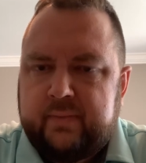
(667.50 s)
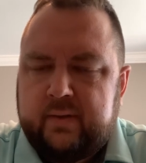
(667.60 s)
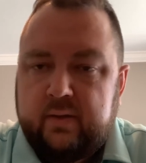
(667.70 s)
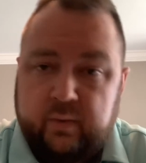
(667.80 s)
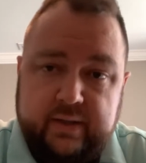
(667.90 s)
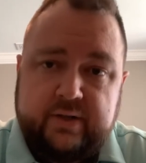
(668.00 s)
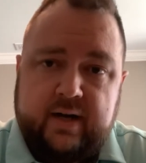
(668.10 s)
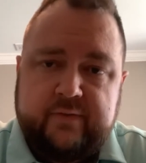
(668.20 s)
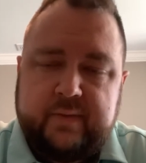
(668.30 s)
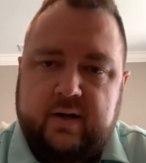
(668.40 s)
the one that
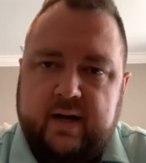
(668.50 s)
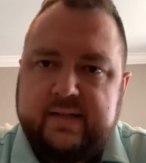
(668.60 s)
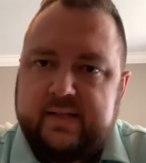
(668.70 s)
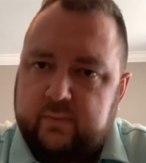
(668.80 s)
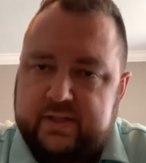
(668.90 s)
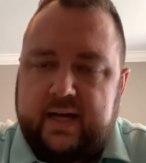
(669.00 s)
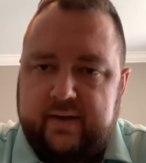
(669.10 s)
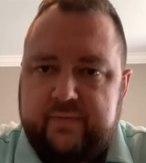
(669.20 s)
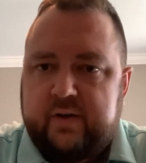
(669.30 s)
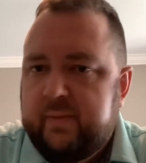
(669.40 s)
drives me crazy and which I
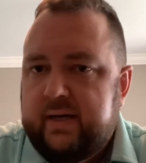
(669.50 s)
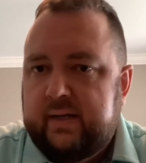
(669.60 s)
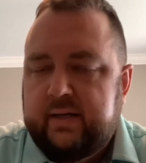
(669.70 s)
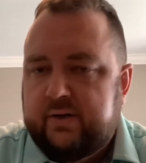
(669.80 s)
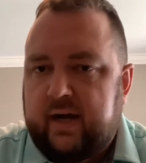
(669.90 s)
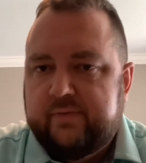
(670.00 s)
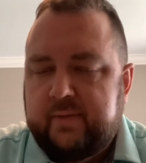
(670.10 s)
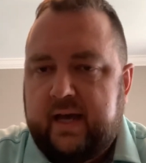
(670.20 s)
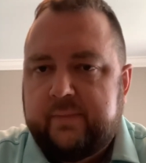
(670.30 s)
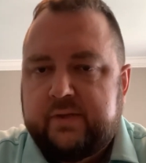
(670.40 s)
have committed and it drives
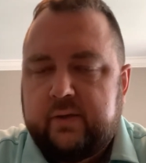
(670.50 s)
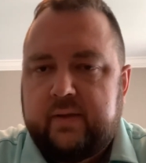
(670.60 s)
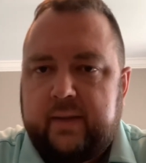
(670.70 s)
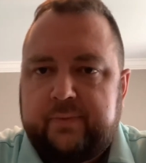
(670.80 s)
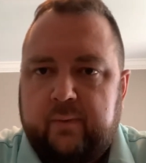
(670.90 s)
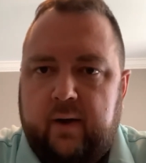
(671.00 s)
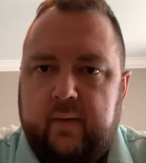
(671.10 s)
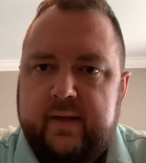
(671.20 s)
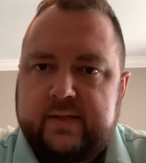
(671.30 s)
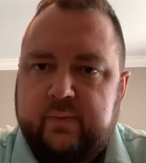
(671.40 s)
me absolutely up the
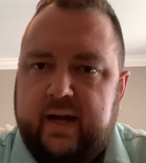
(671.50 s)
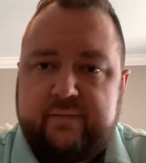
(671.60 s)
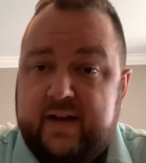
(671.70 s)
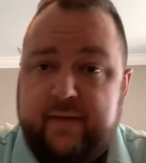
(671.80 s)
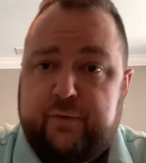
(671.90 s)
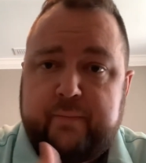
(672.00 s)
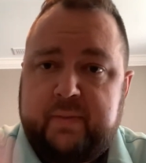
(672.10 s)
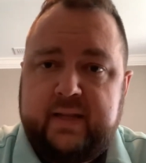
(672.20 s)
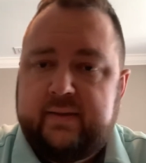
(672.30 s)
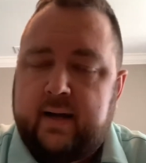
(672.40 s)
wall is when I've never
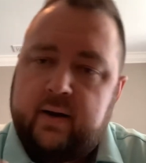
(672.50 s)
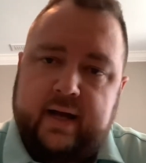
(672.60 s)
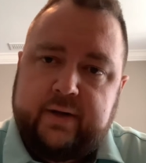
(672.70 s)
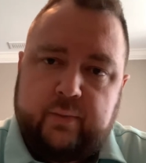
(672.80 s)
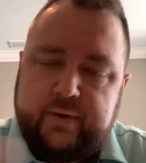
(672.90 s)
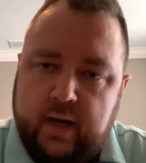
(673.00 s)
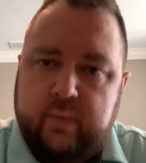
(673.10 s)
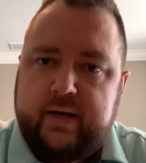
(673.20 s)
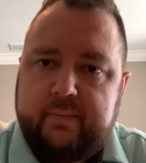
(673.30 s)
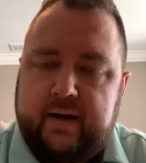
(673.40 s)
been there and I don't know
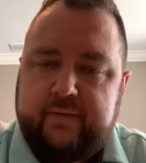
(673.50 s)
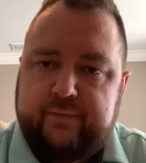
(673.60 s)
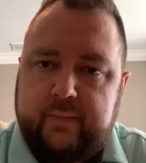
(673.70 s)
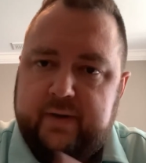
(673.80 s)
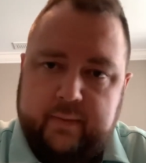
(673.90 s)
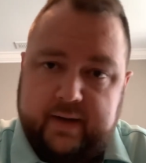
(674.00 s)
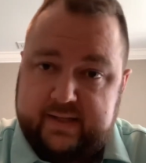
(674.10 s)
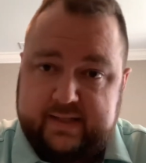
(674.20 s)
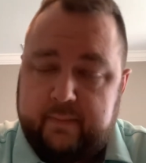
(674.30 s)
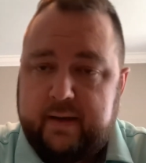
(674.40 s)
anybody from there
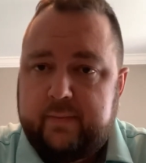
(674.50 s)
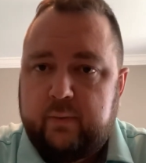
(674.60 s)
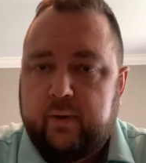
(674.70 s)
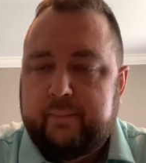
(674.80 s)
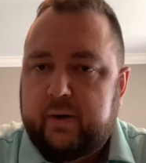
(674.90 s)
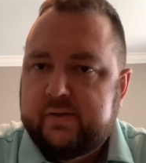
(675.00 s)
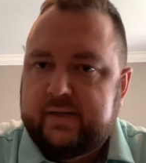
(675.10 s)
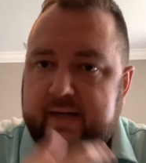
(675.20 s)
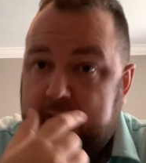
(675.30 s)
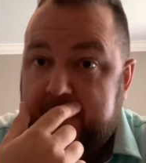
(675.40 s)
except maybe one
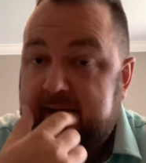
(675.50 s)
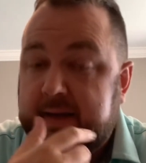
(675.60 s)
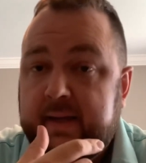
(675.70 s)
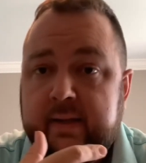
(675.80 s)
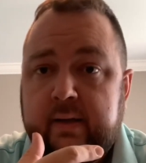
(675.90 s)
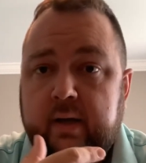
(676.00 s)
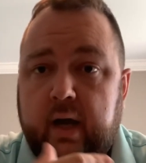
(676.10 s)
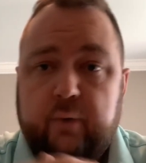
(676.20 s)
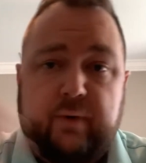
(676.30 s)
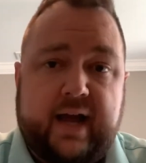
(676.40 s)
person and I make a,
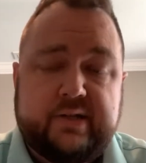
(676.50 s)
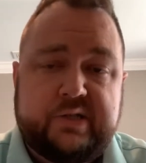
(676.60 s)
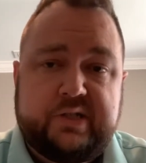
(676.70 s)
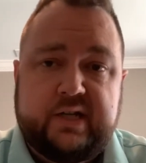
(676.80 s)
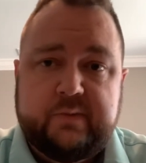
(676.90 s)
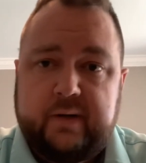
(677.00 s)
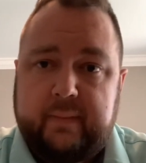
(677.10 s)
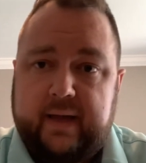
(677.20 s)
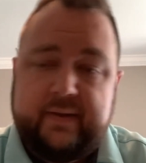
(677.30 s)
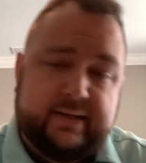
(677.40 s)
a rash judgment
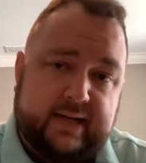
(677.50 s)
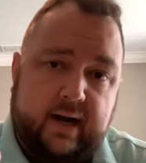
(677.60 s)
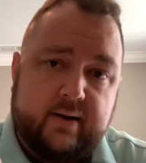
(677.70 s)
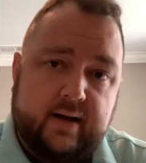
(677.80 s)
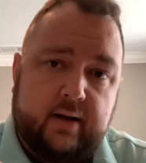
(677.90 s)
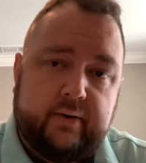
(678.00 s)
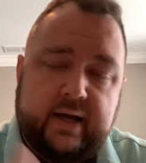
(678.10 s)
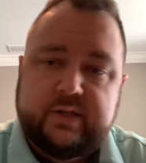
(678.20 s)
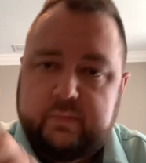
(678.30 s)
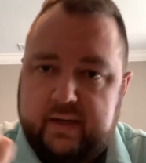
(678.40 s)
about the entire
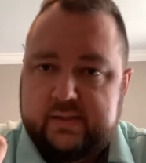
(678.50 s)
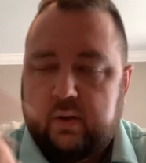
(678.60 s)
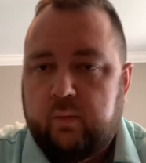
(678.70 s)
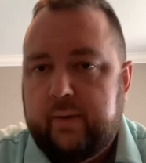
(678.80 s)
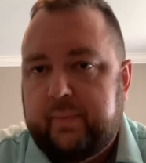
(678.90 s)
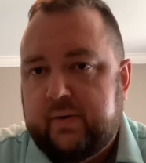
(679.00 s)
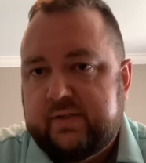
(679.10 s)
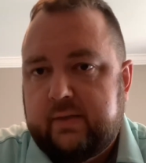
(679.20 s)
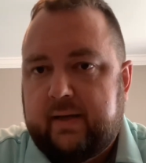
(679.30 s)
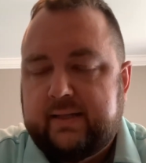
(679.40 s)
congregation based on one
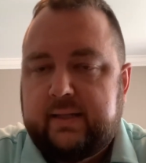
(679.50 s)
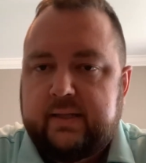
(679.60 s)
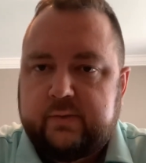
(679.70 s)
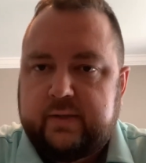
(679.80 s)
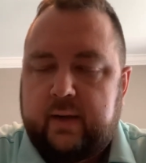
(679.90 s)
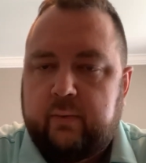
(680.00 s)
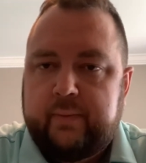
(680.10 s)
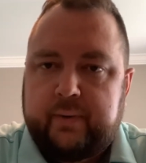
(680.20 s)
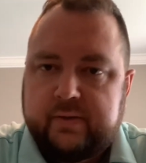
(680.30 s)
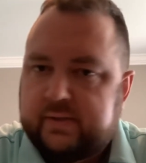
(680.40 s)
person and my dealings with that one
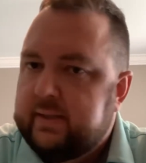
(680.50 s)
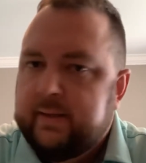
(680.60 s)
person.